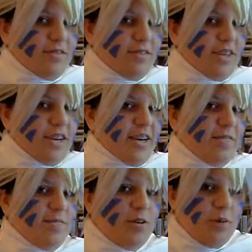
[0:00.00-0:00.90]
Okay,
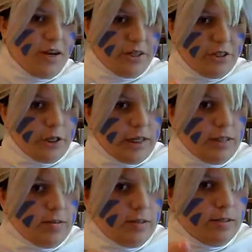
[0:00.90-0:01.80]
you better do it.
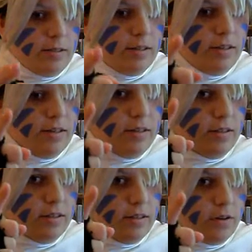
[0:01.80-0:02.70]

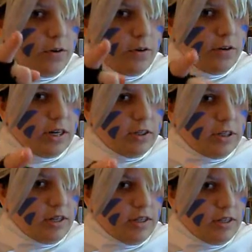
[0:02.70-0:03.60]
Or else
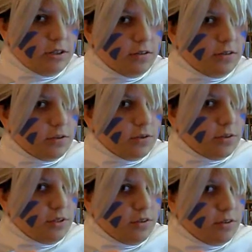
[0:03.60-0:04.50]
I'll eat your soul
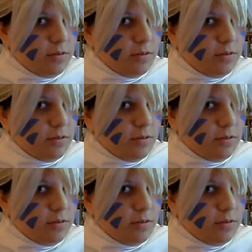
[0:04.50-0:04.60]
when you